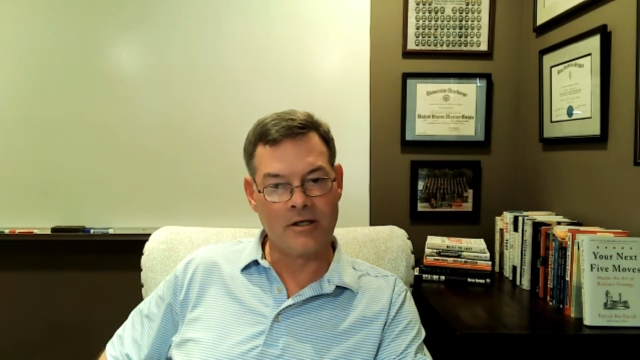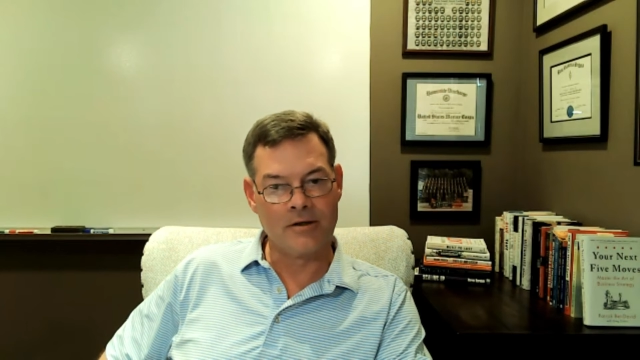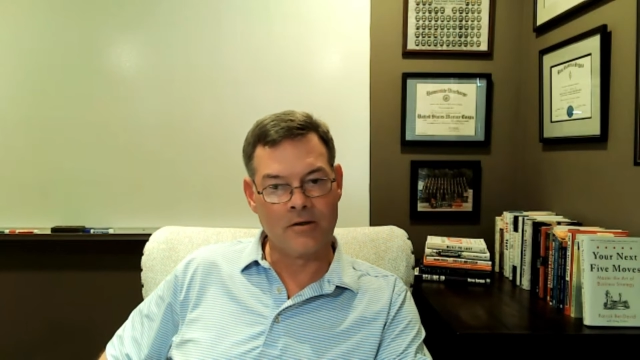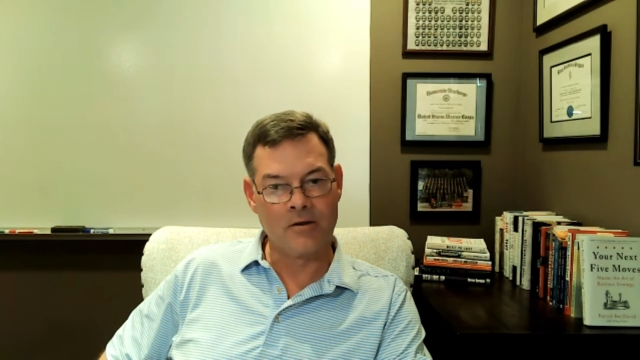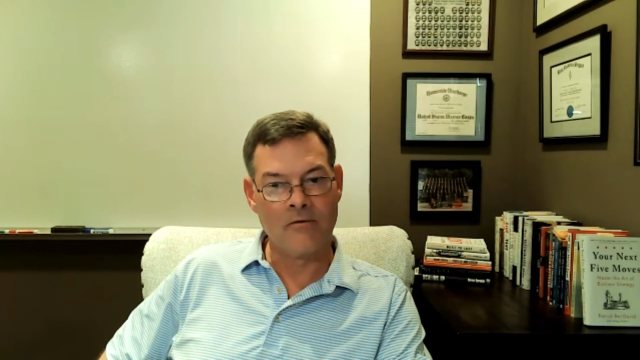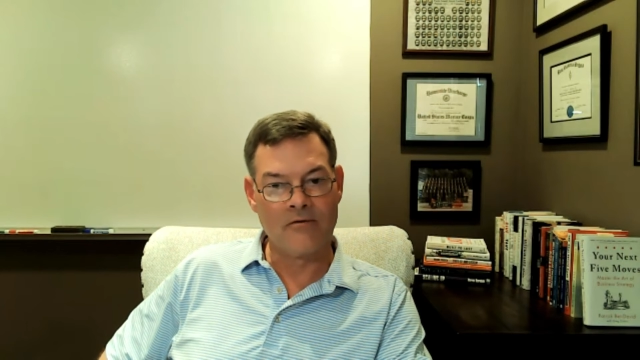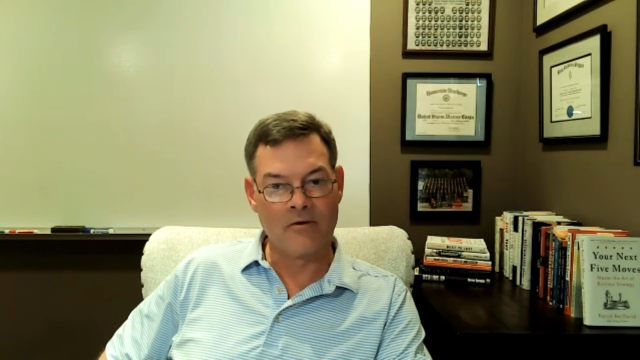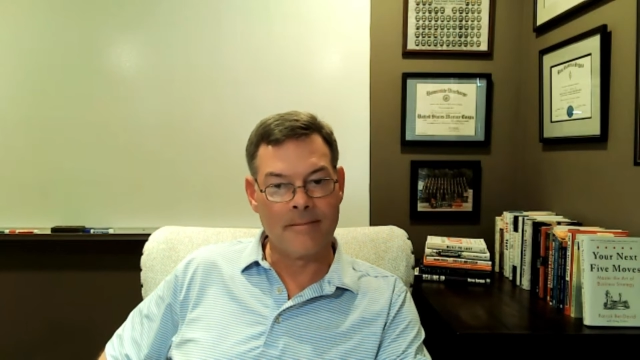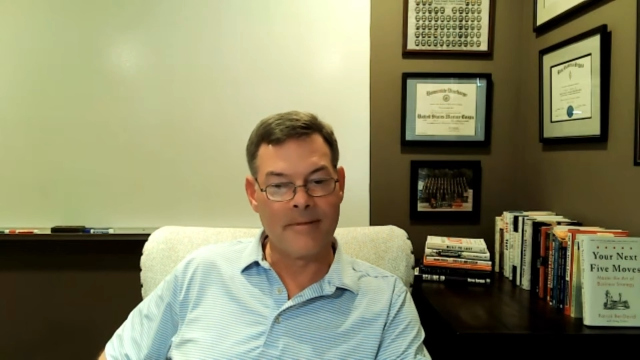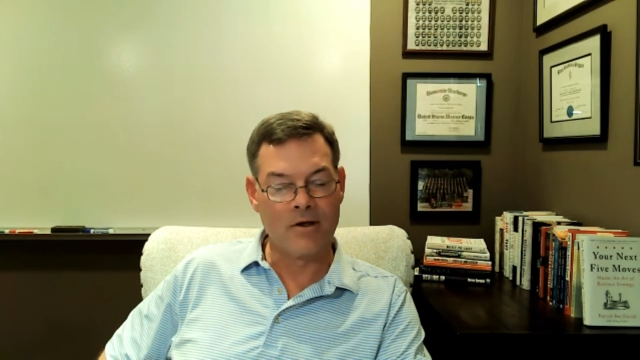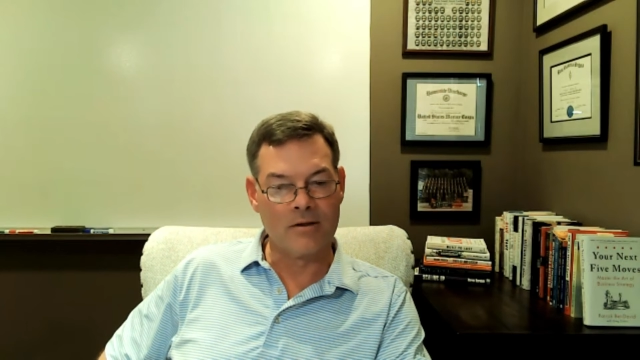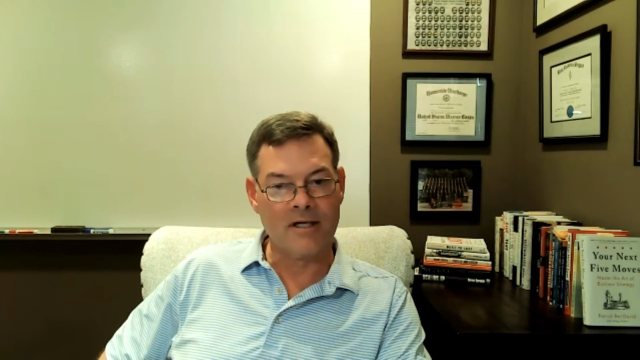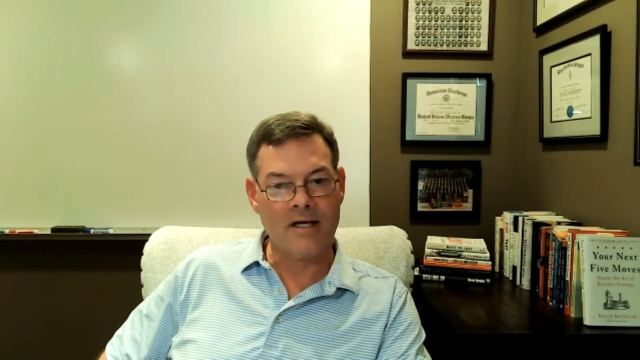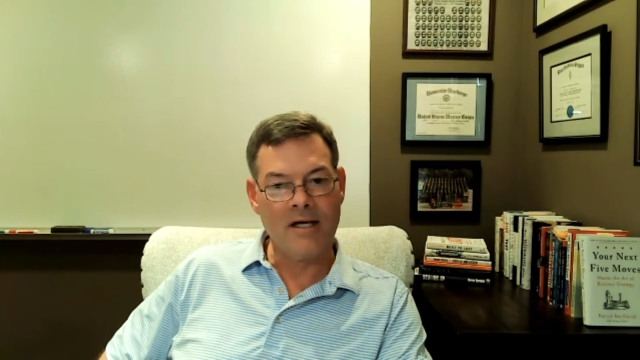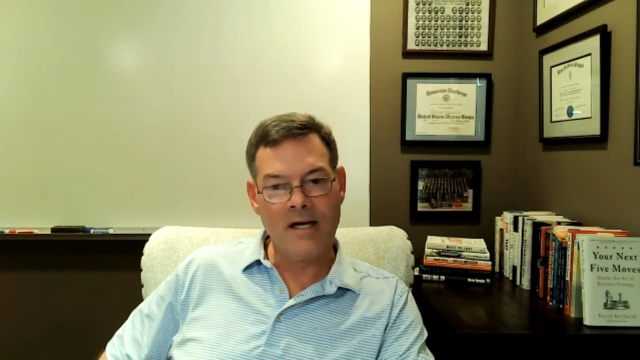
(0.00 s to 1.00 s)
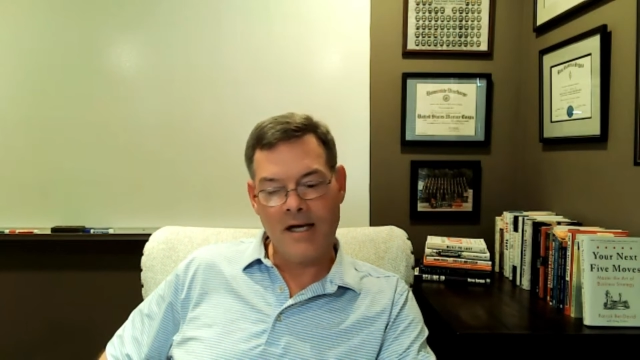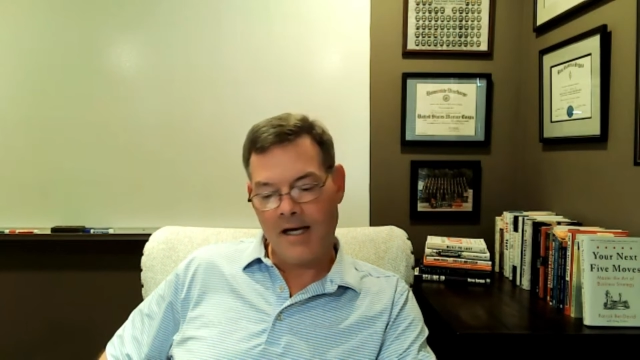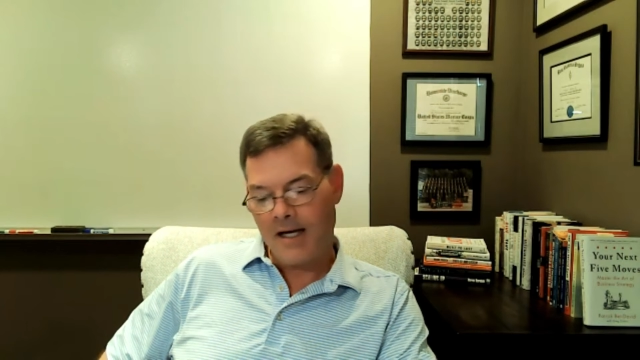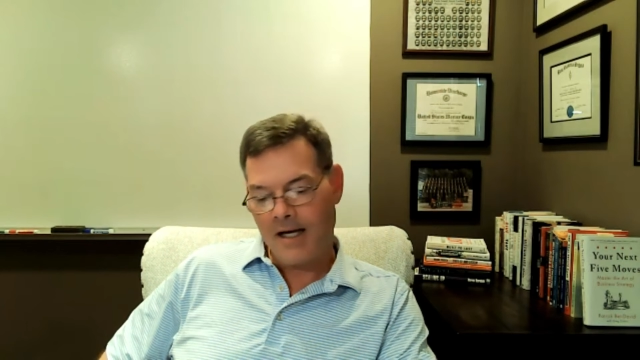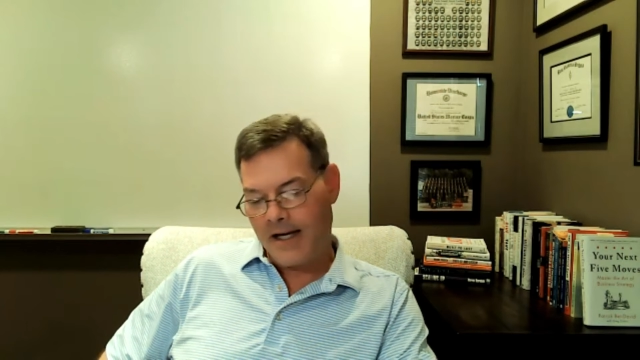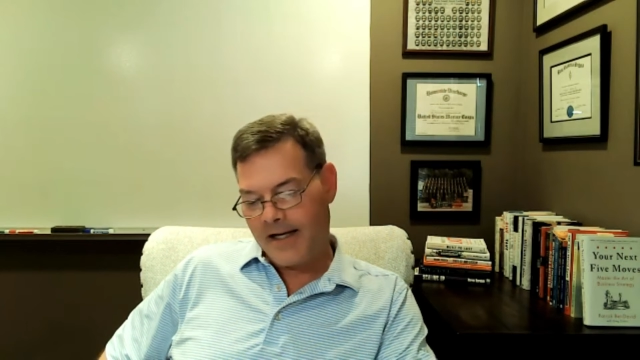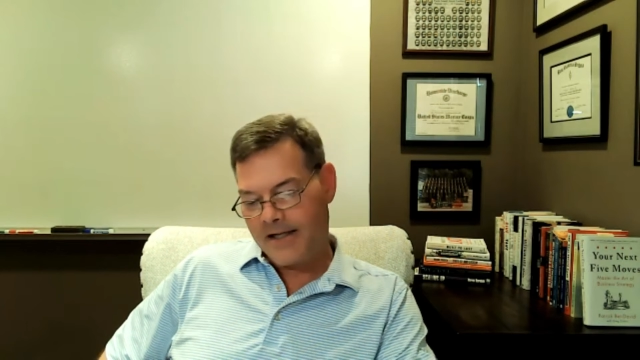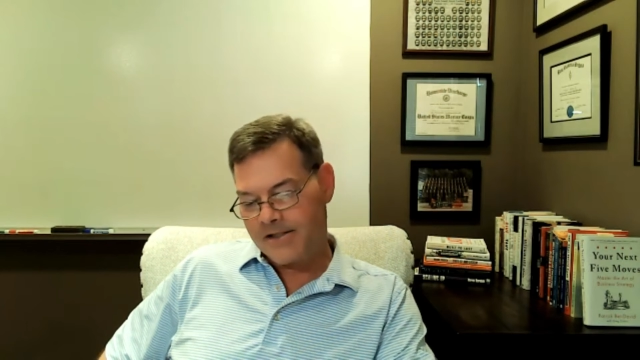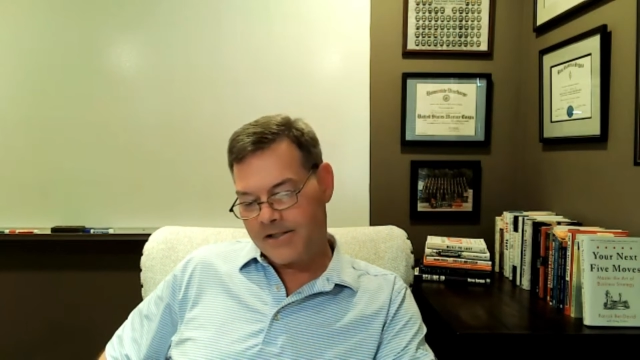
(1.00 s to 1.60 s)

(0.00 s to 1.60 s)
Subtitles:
They're overbuilt, and